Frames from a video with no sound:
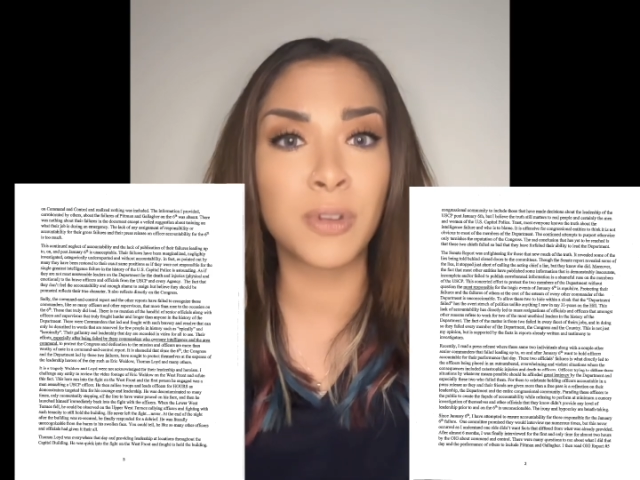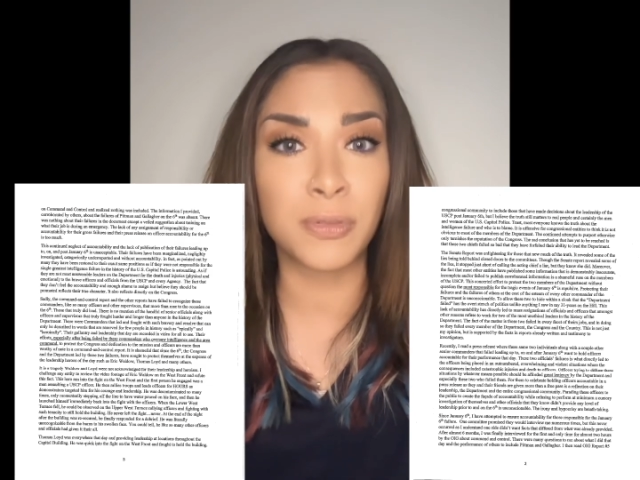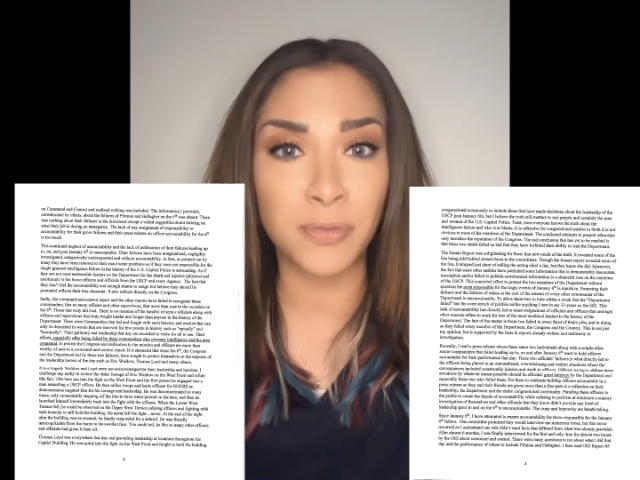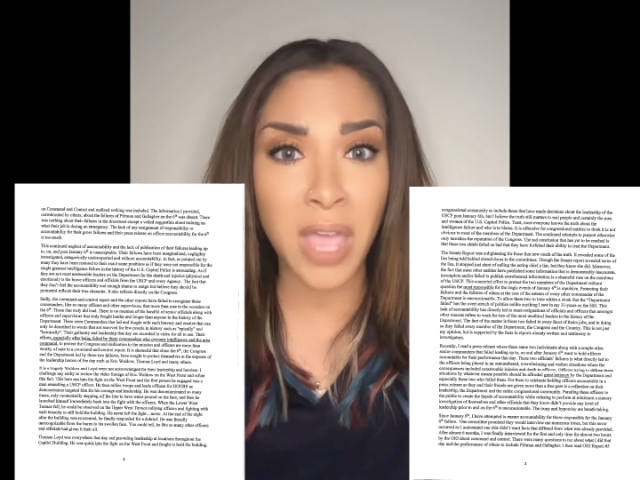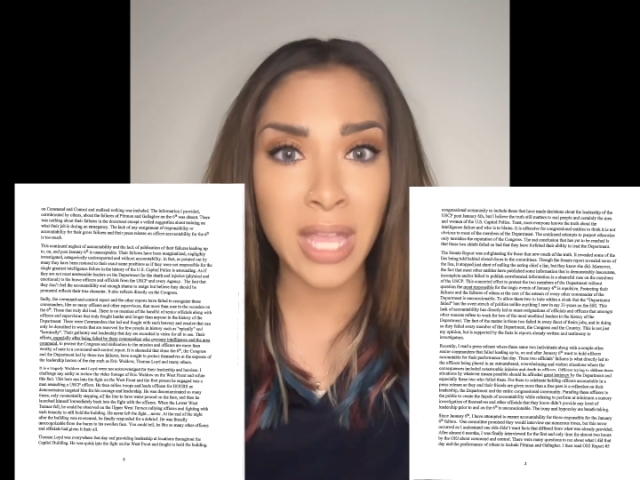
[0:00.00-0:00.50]

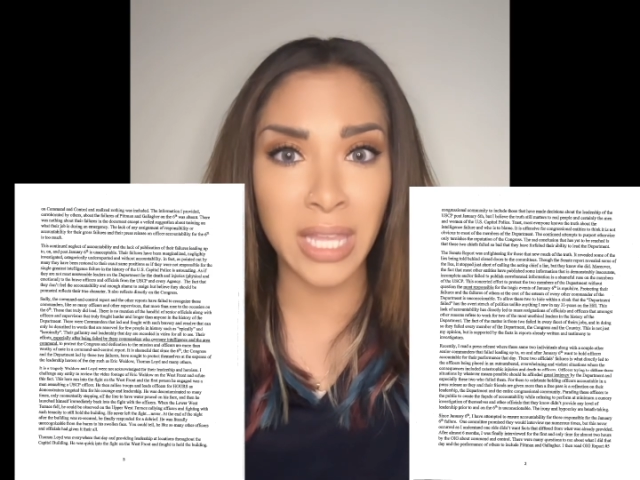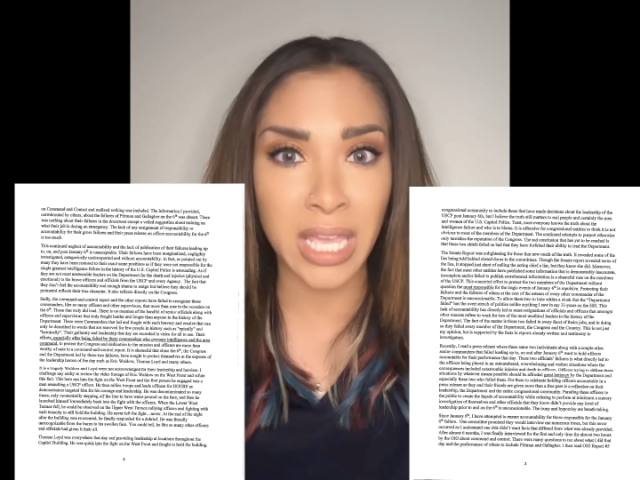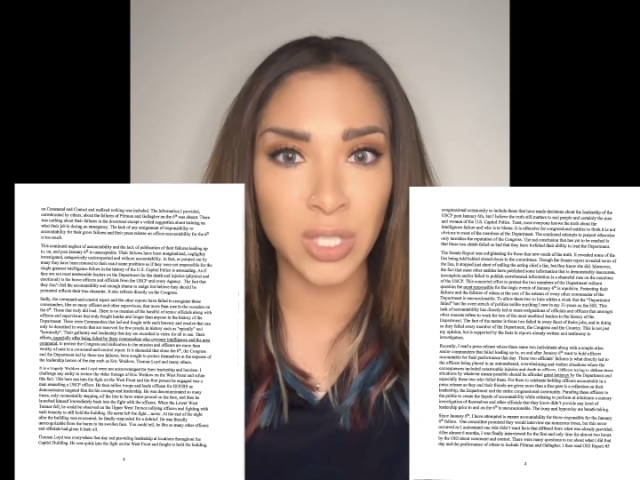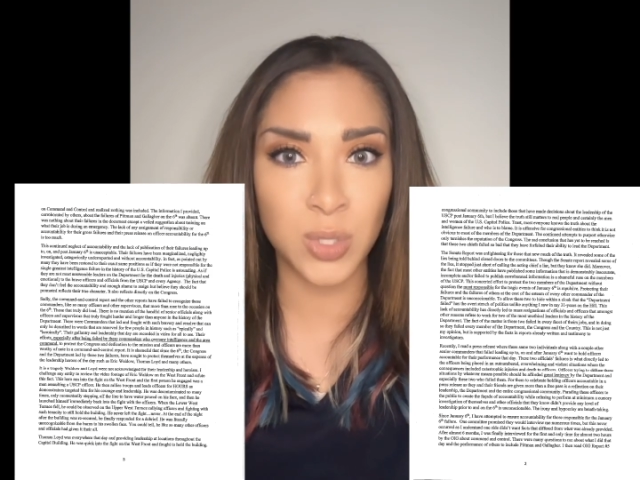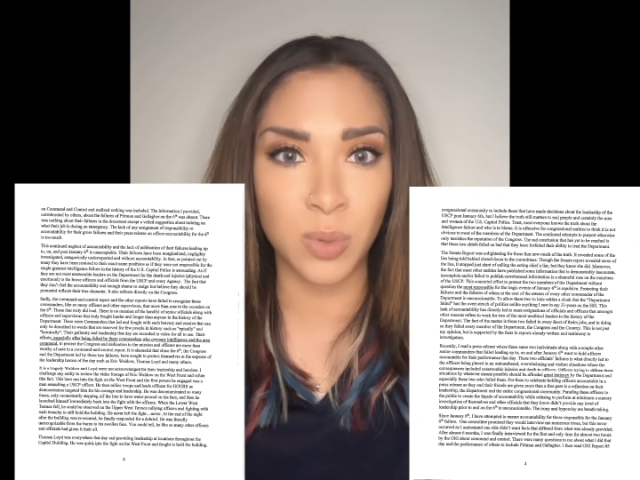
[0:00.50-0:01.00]

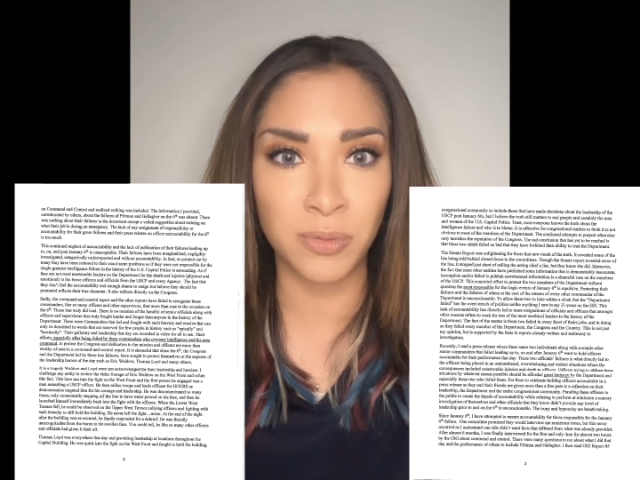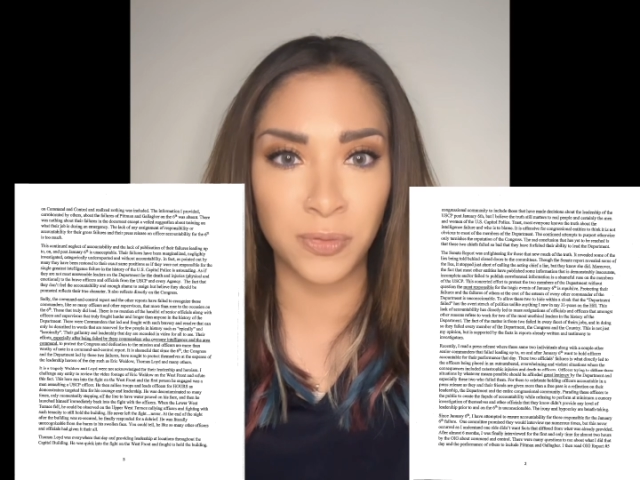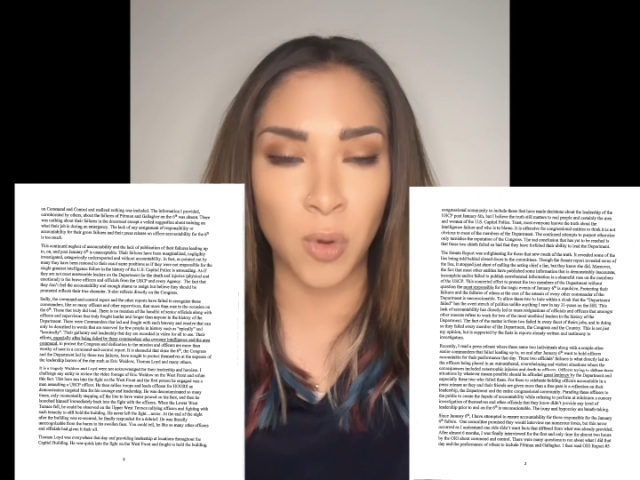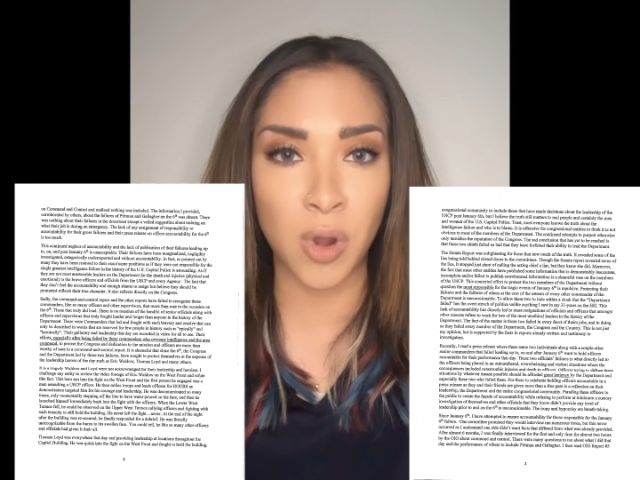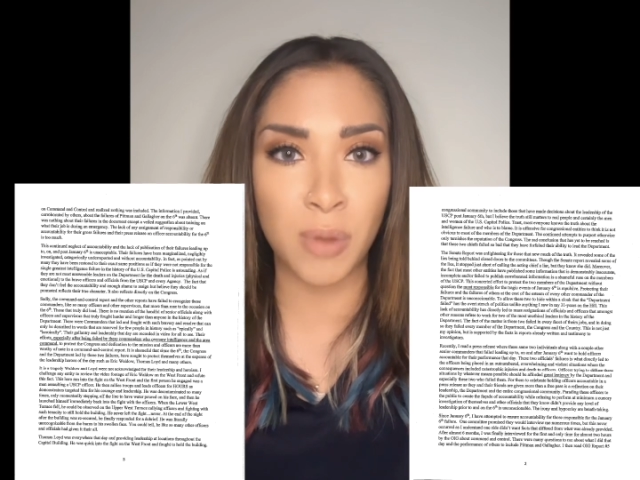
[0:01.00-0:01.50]
failing to
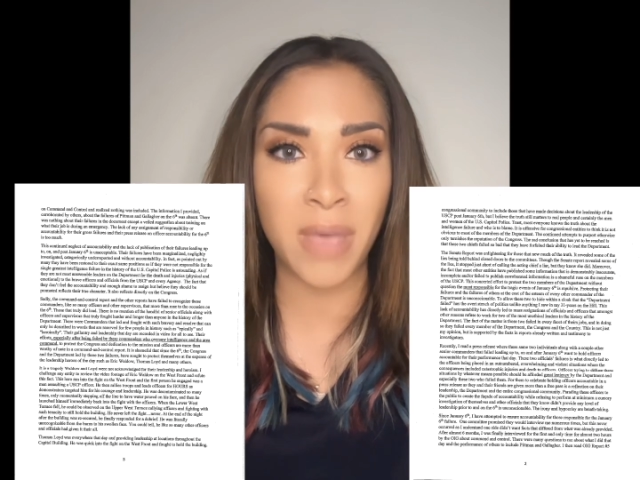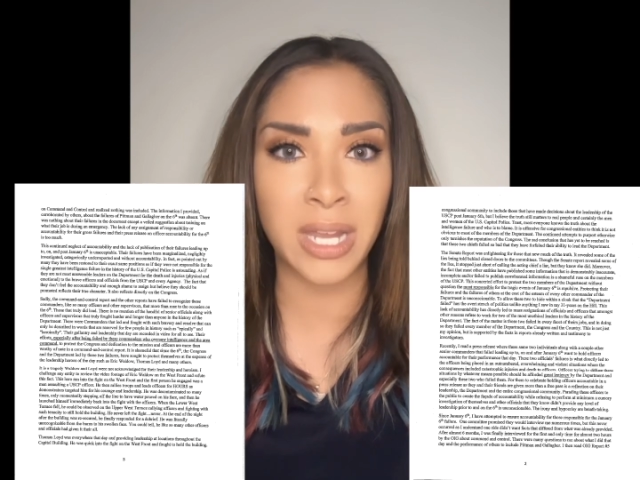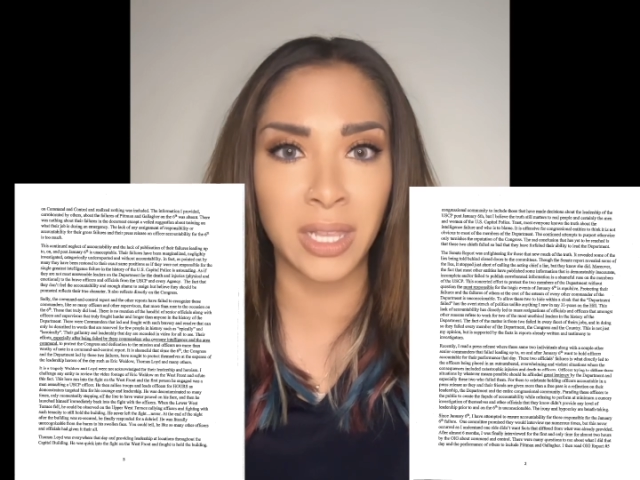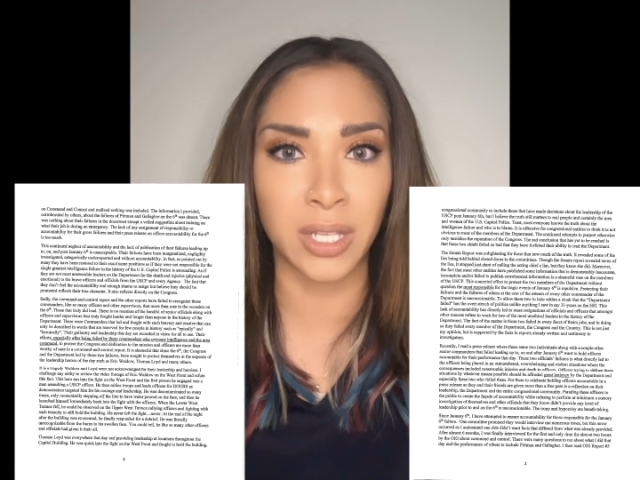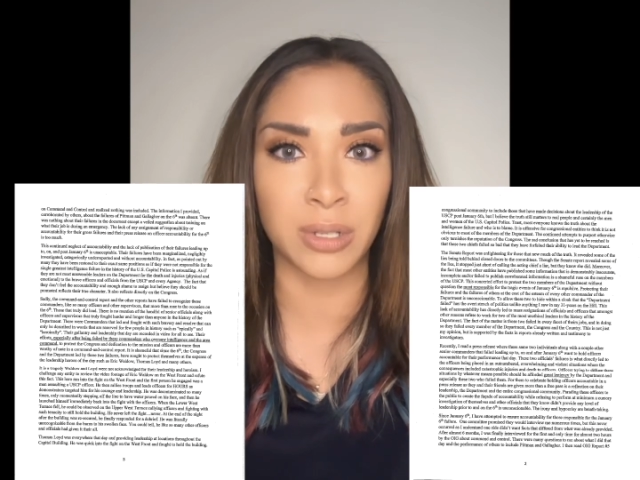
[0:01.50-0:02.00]
inform
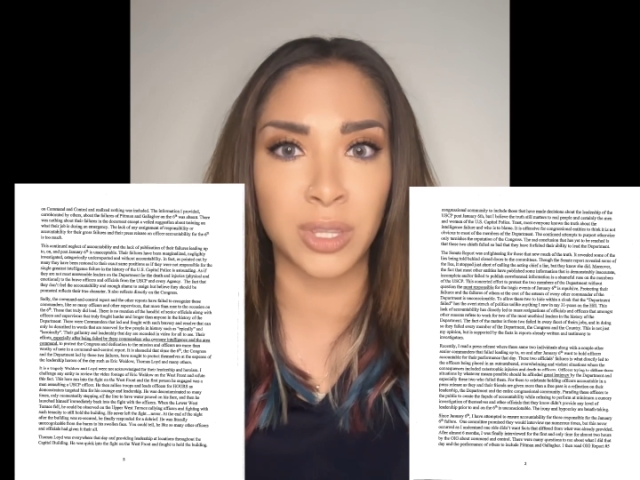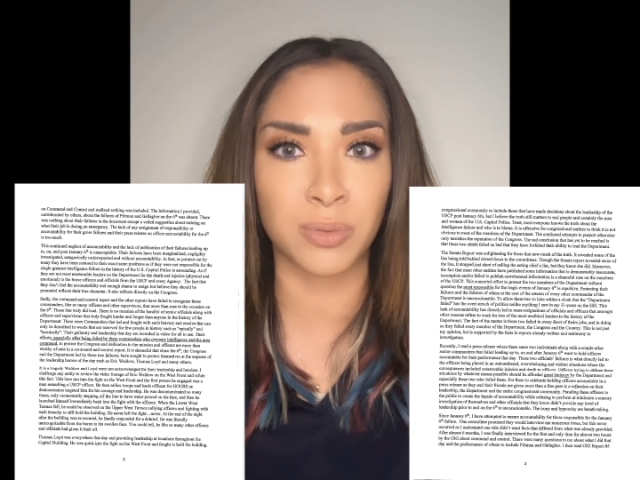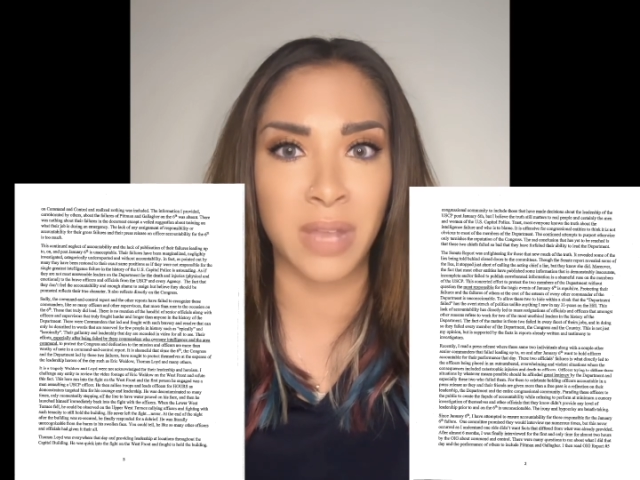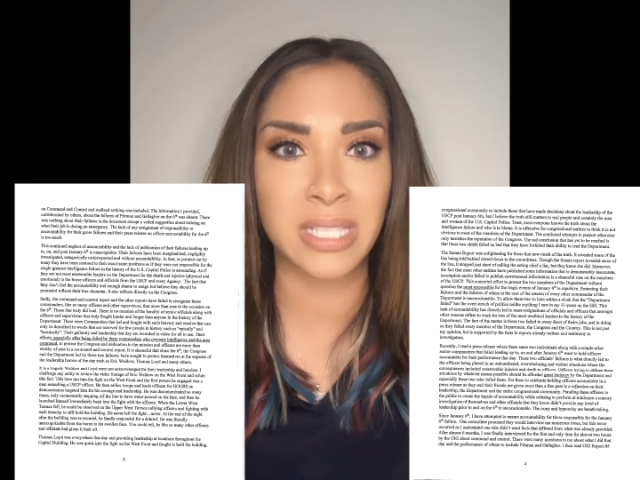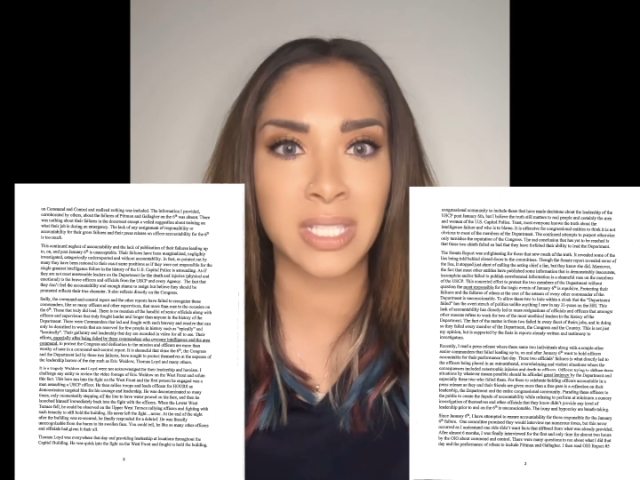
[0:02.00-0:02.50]
and alert the rest